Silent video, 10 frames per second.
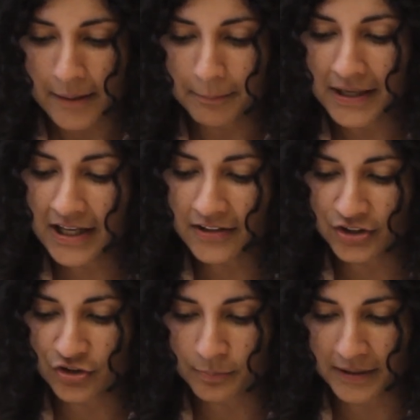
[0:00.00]
Many
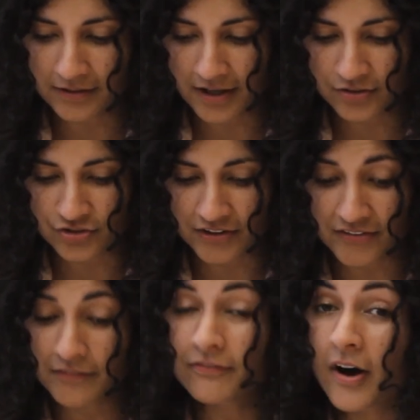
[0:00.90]
other European
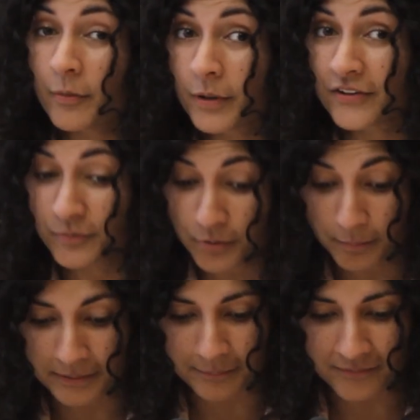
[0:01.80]
countries have far worse
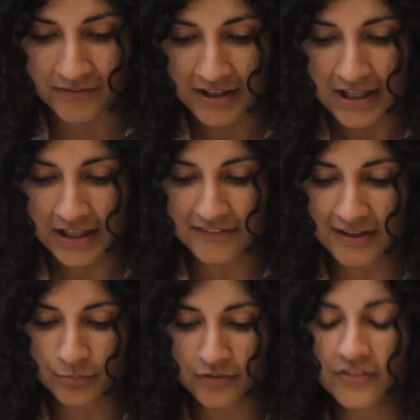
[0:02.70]
problems in
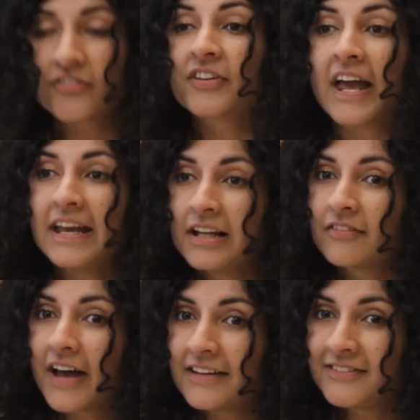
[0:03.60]
terms of the scale
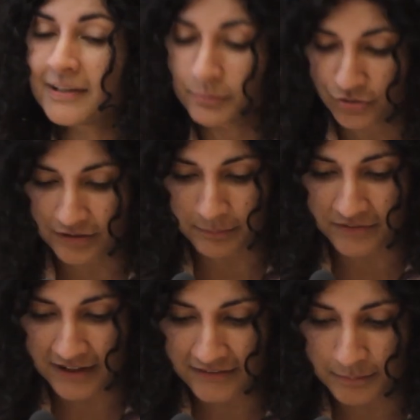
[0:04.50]
of anti-Muslim
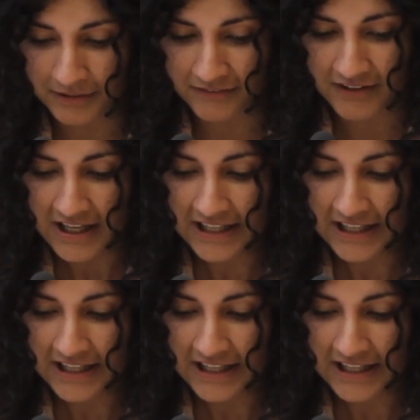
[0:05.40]
sentiment,